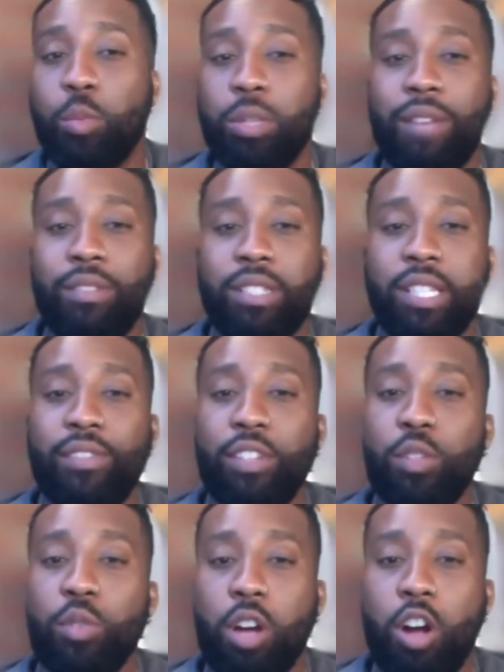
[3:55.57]
will I receive a
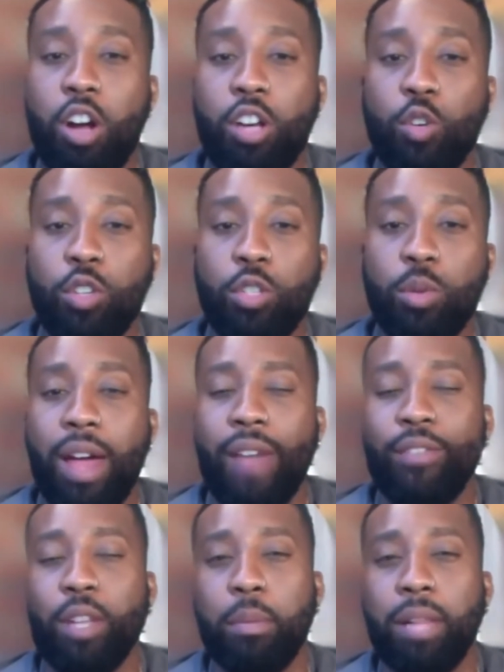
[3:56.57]
new card or do I
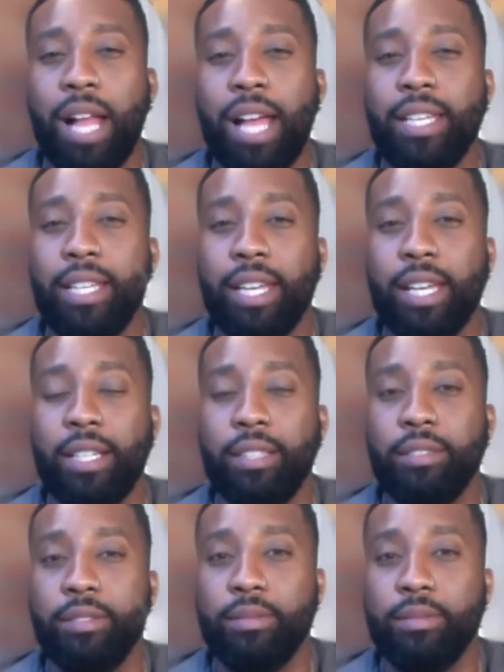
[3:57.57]
have to apply again?